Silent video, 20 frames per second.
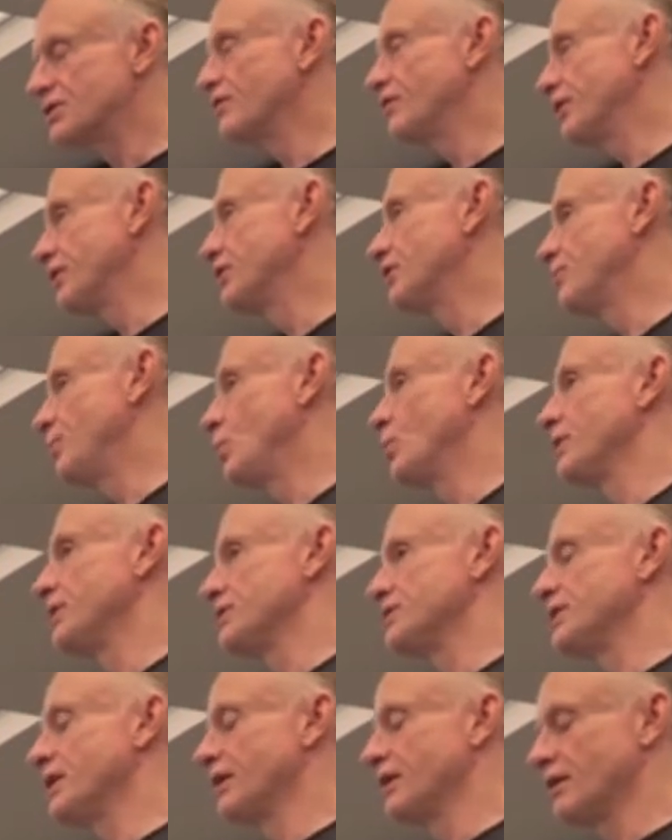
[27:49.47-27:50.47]
a very good
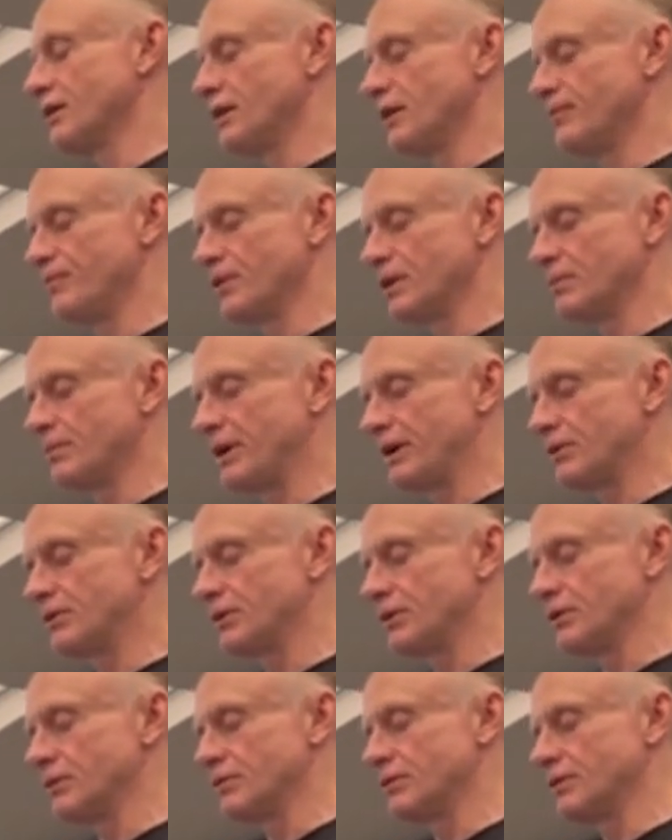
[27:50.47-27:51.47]
point, about
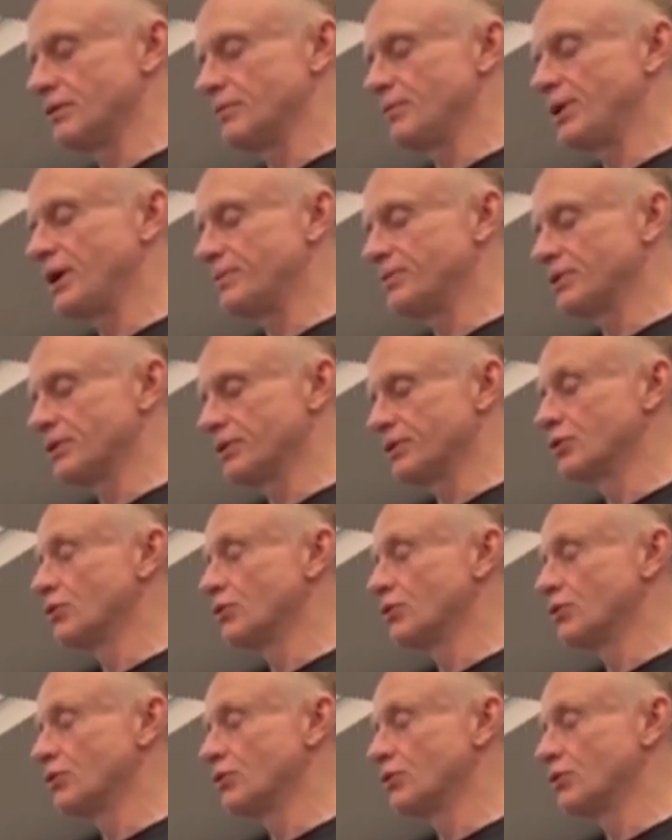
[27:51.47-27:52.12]
the